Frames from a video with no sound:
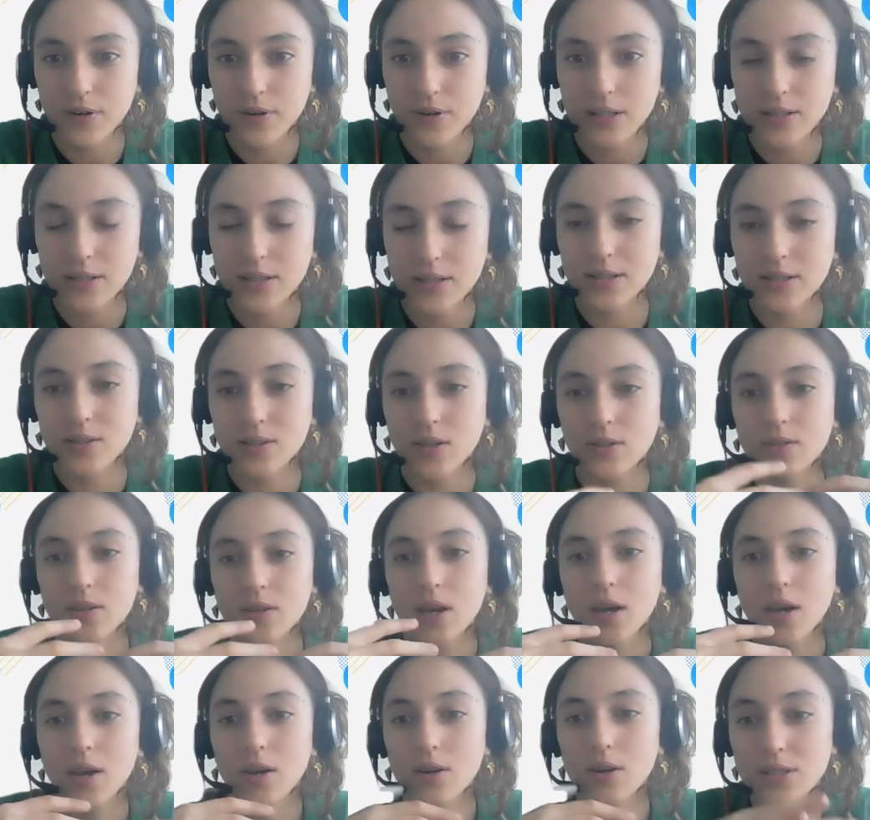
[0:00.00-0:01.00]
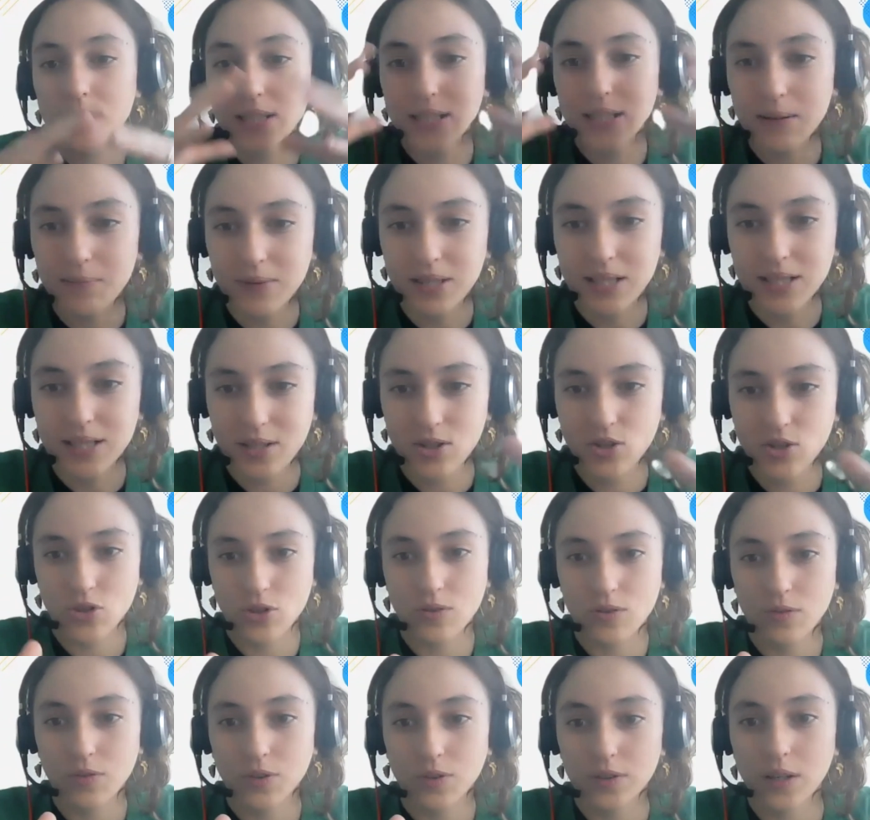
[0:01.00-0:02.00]
right? It's not a team
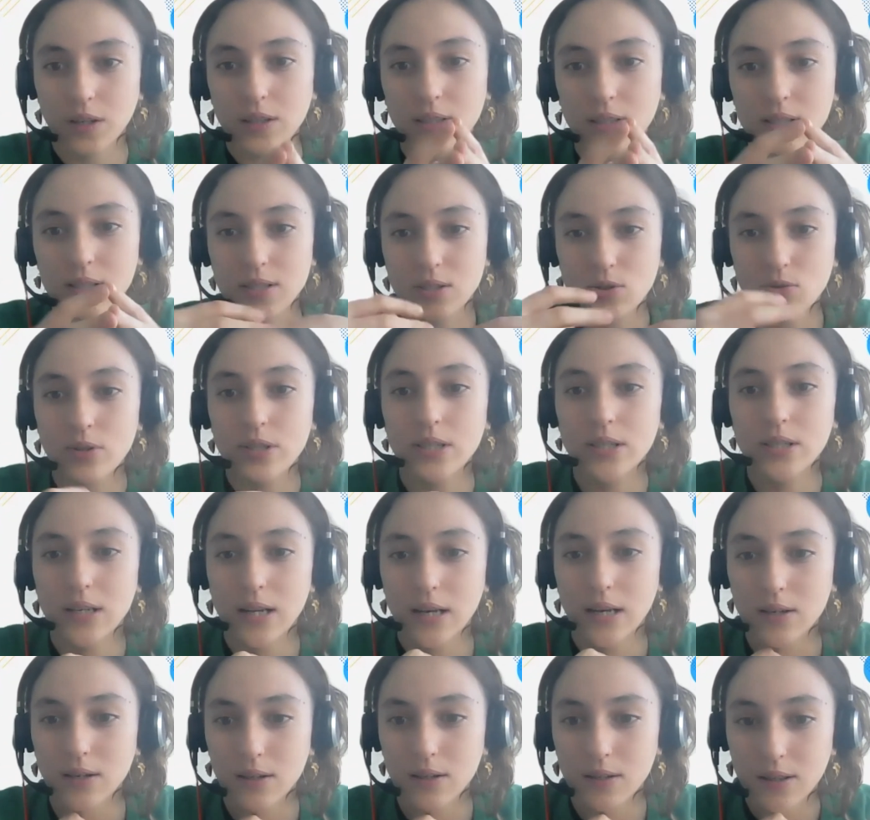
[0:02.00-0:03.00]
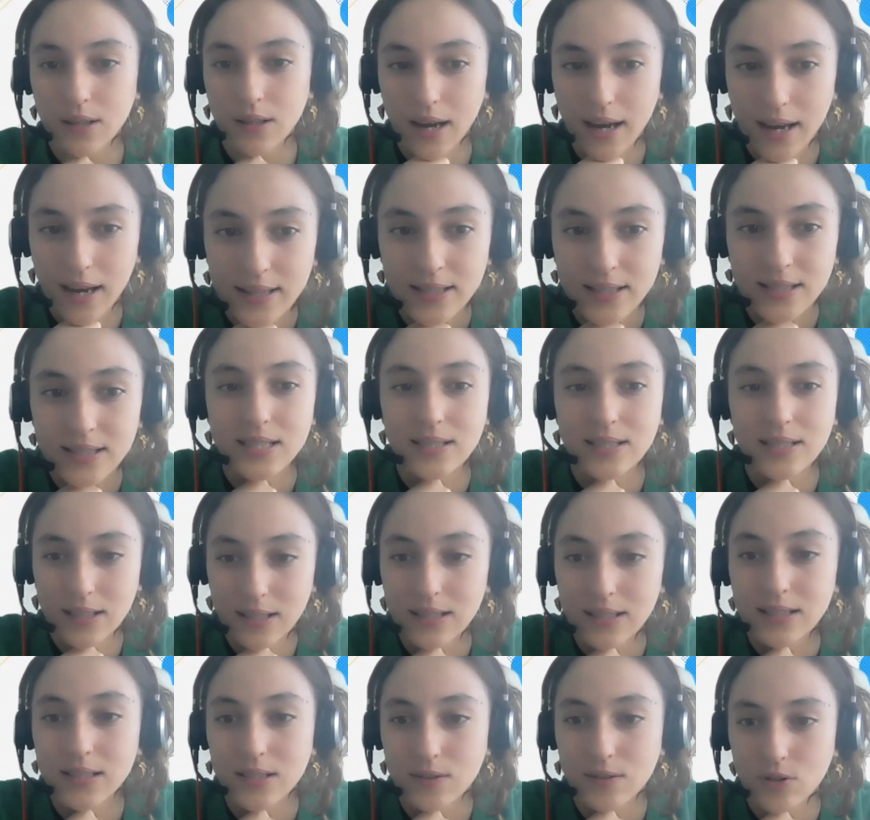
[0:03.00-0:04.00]
decision for that. It's really like an
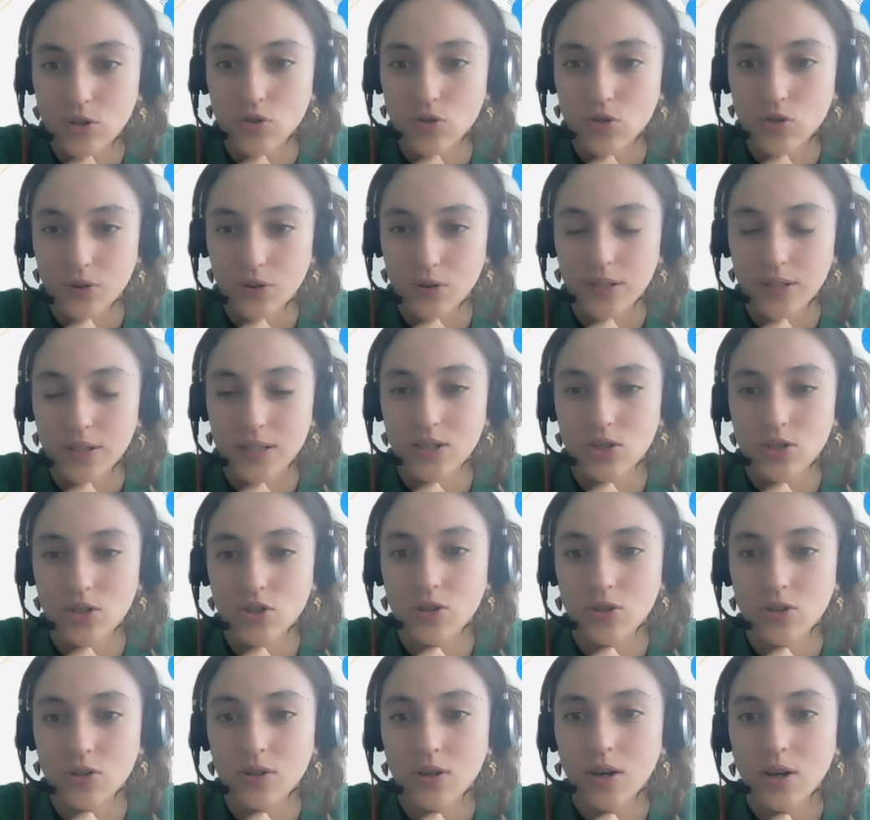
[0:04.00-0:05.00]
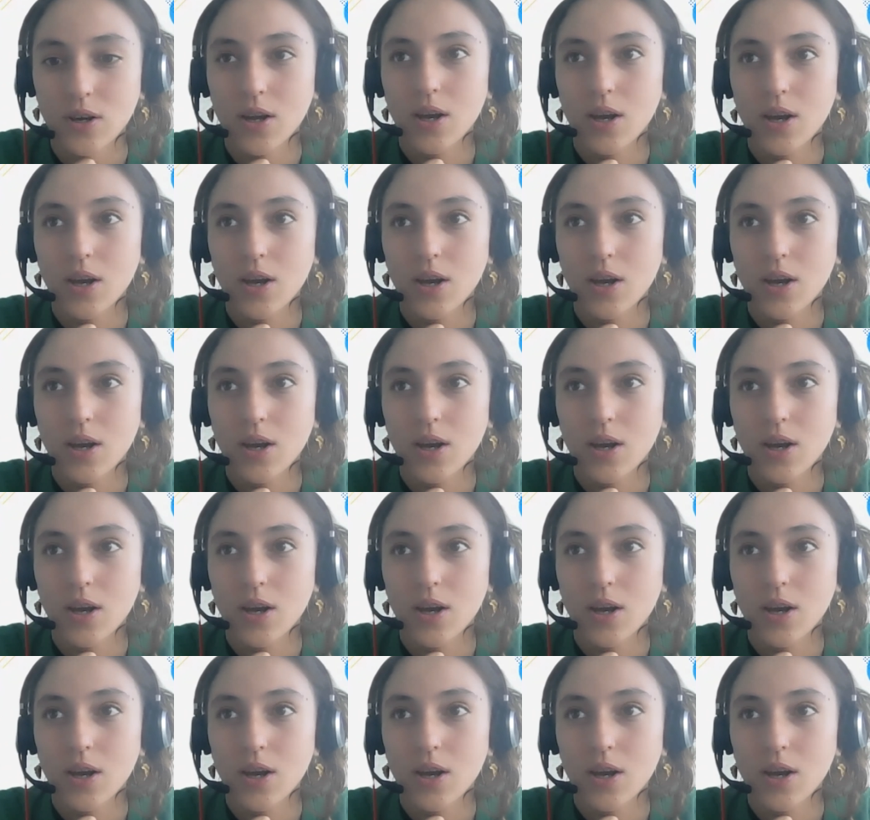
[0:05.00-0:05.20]
individual decision.